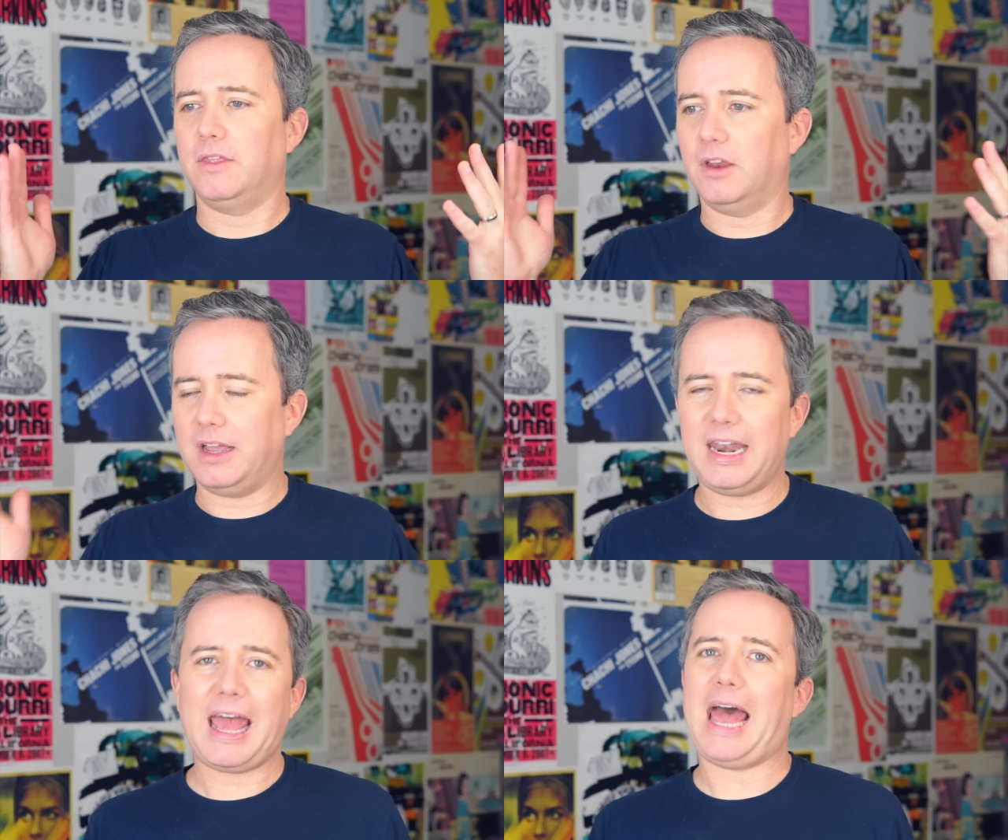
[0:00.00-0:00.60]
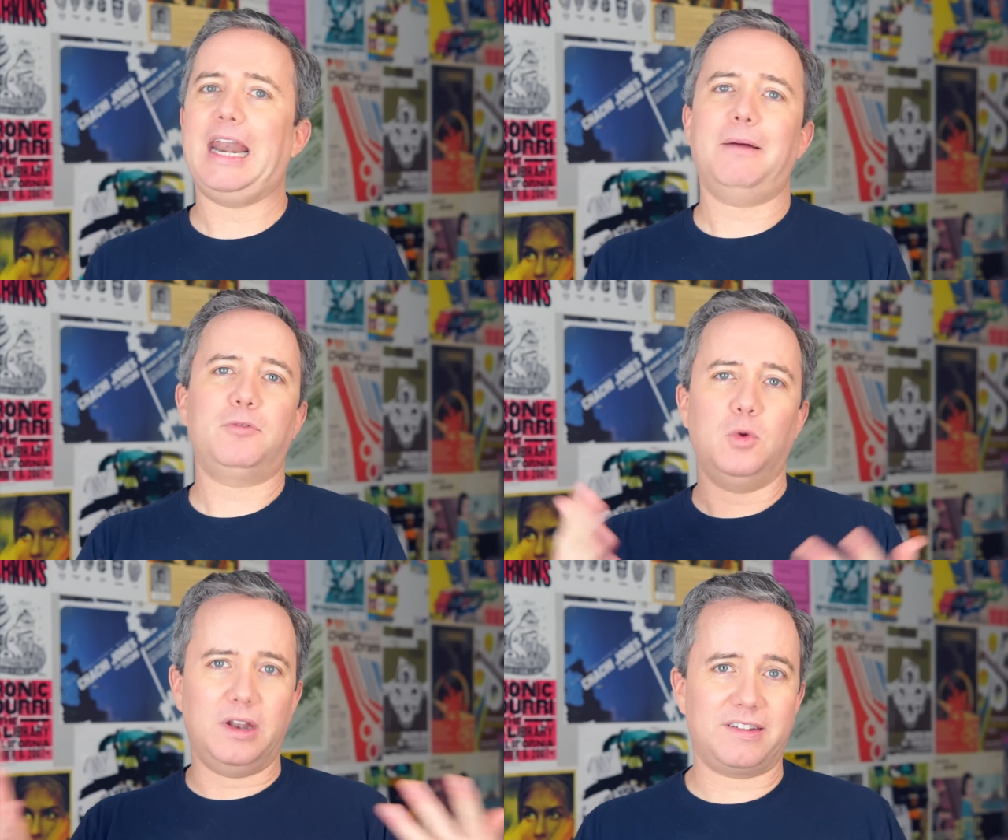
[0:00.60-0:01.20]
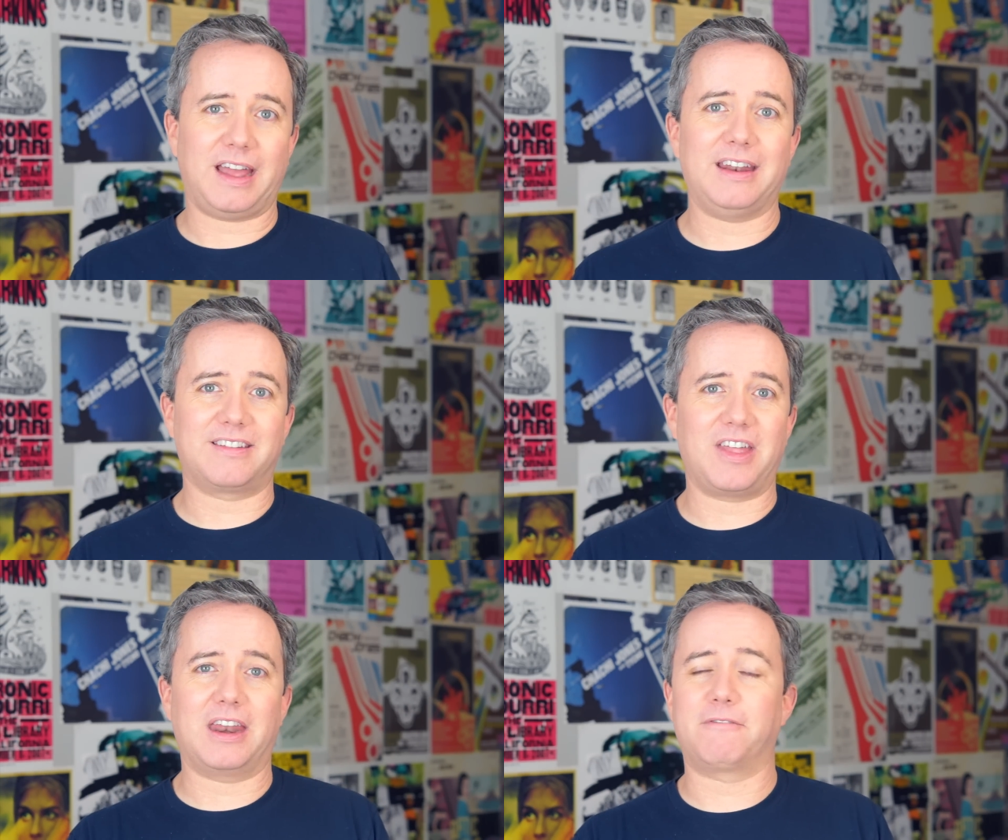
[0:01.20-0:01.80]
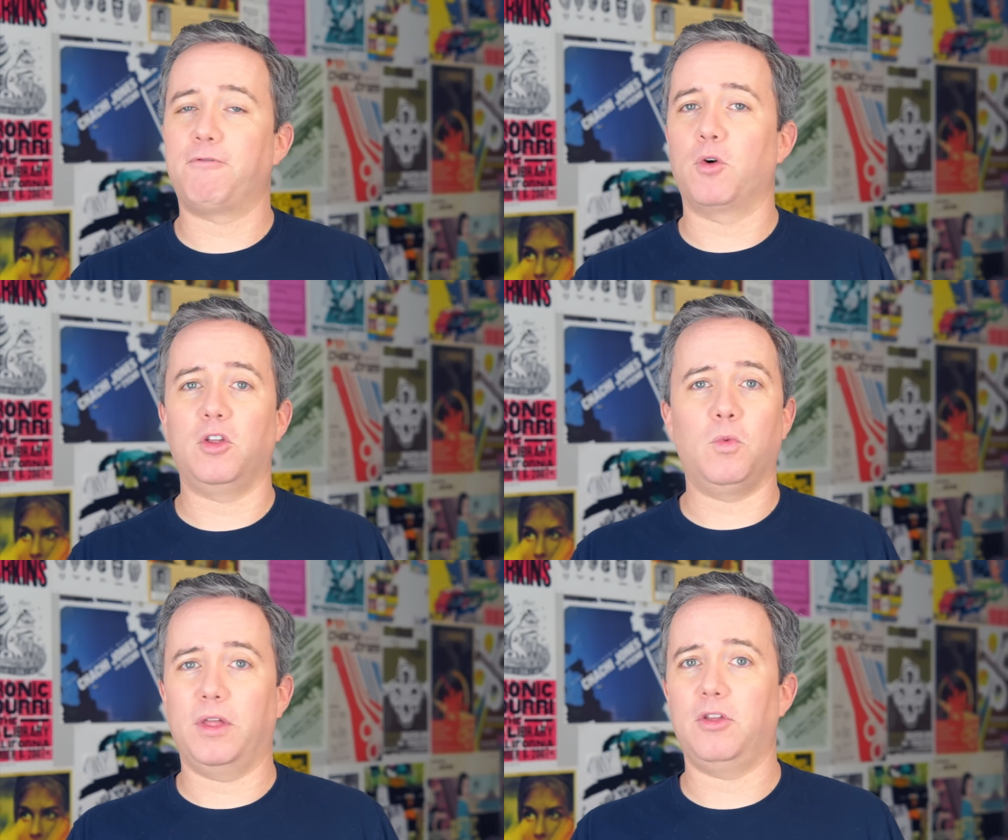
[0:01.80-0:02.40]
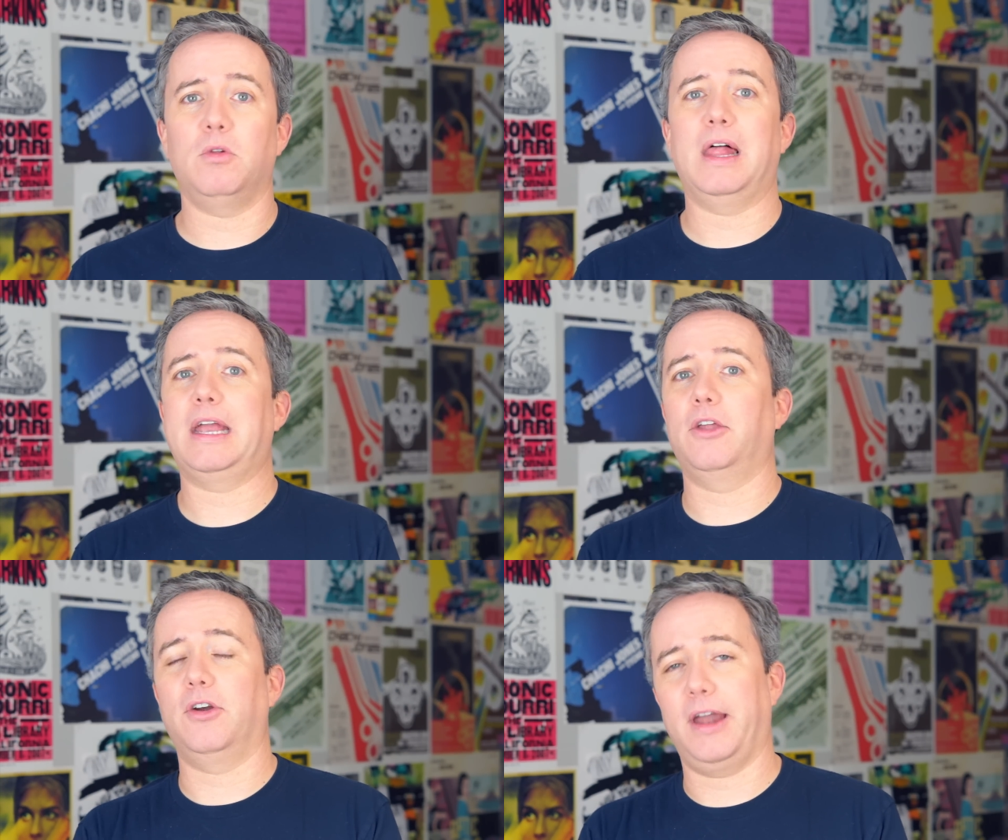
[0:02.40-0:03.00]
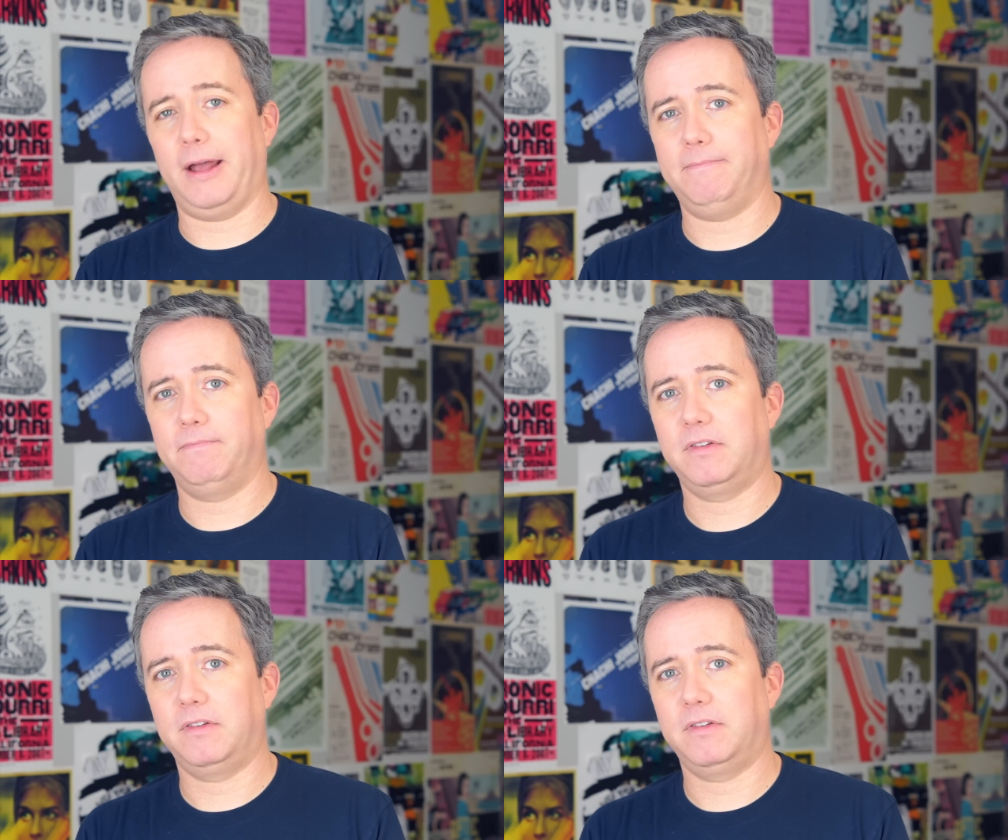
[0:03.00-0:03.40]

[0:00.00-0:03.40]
they're gonna add up to a design aesthetic for you whether you like it or not.